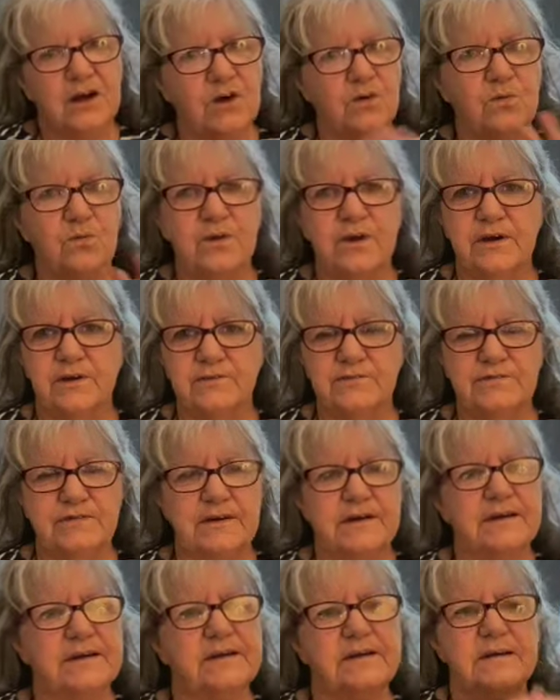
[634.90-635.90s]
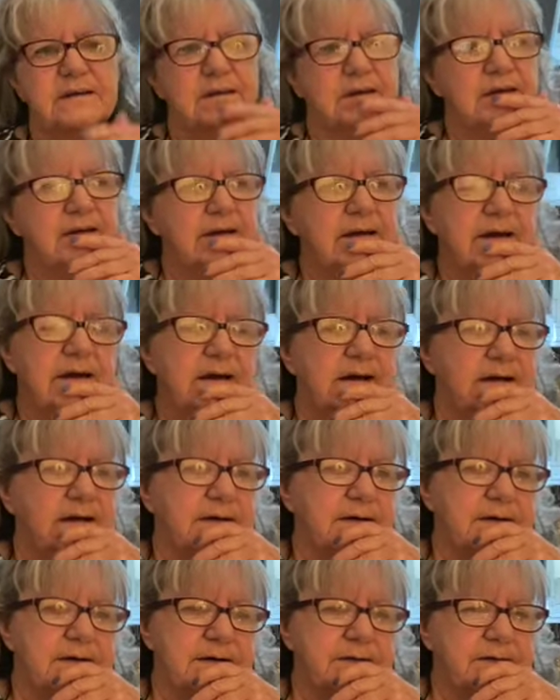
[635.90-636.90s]
We are fine.
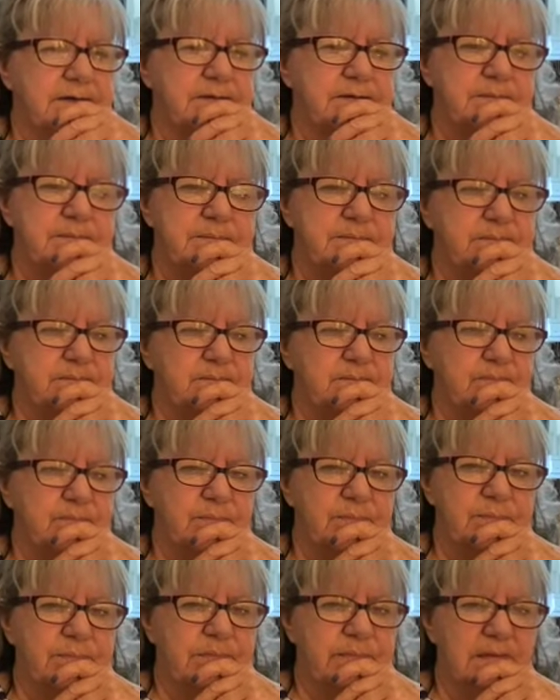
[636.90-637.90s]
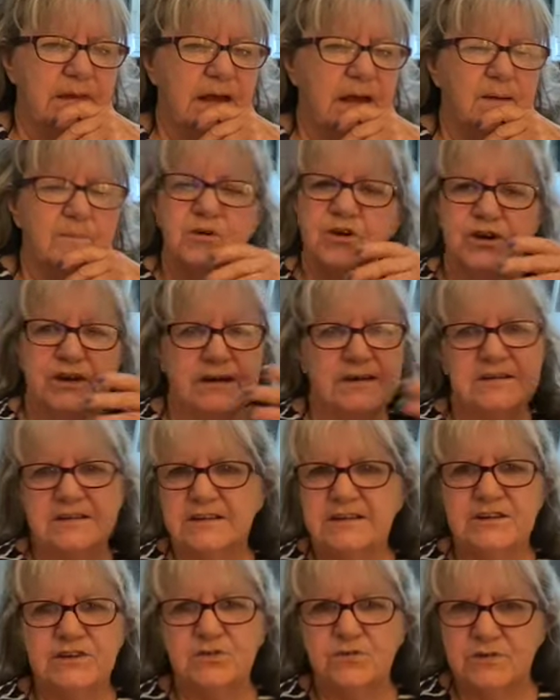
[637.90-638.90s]
Um, I'm going to
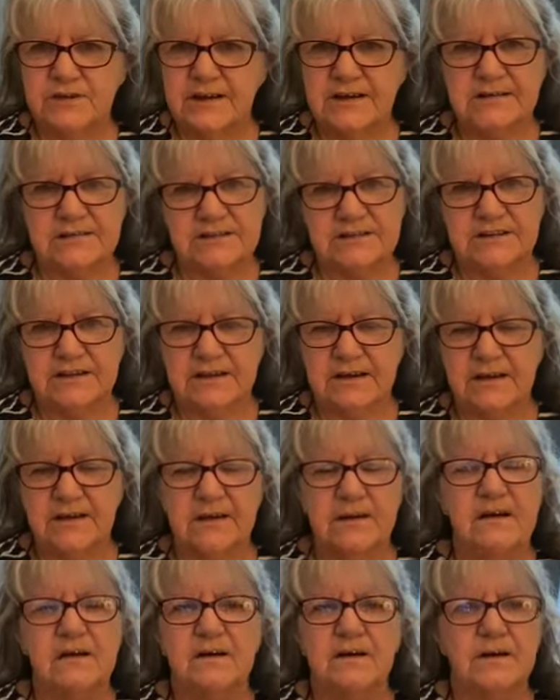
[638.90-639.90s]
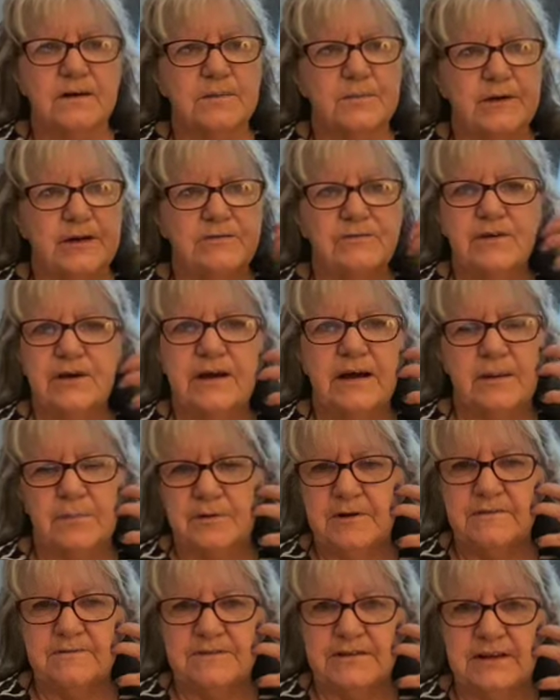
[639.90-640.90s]
continue testing um, every
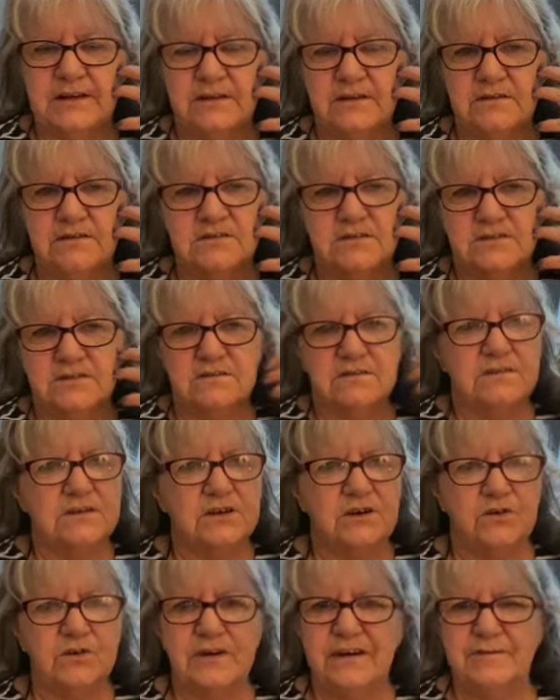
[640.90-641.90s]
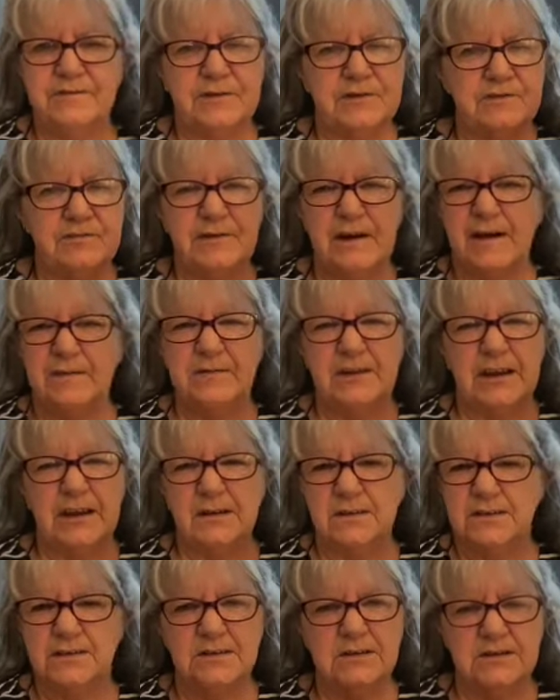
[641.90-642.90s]
couple of days, you know, give it five
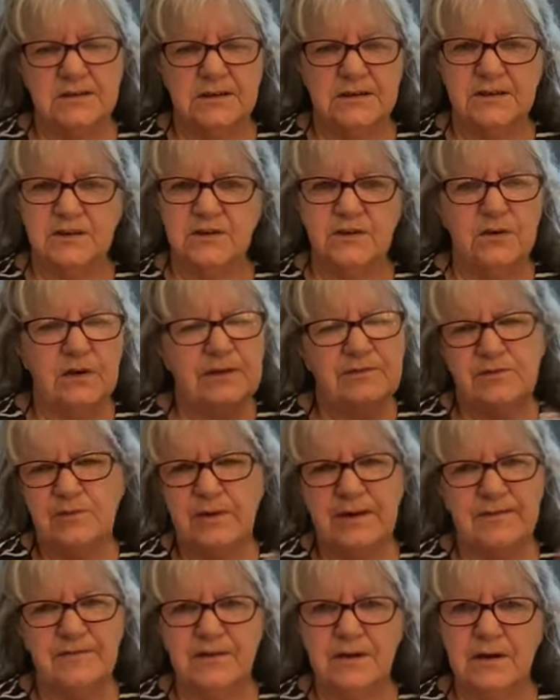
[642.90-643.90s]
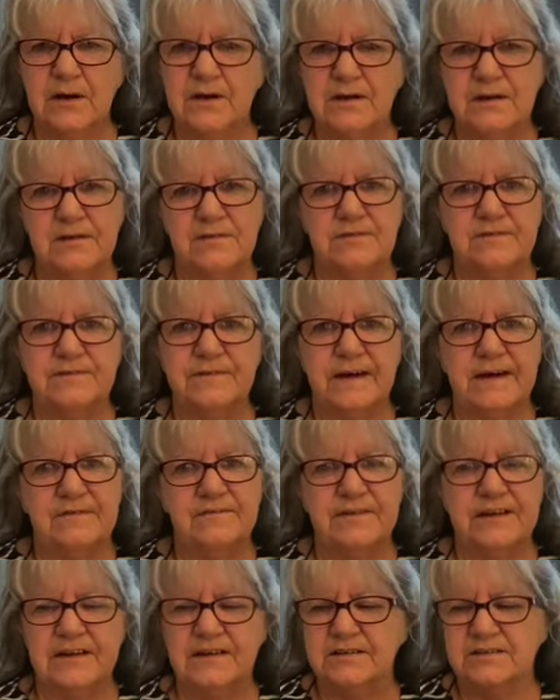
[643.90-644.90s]
days. You know, if we haven't got it in
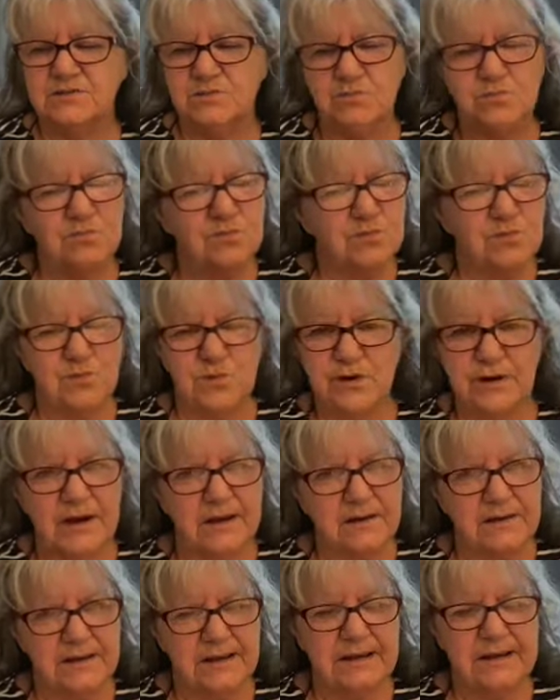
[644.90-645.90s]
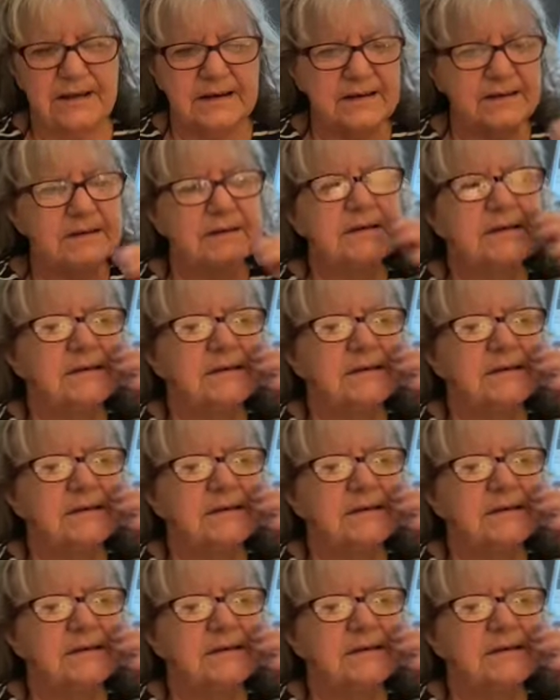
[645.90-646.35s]
five days, we're not going to get it.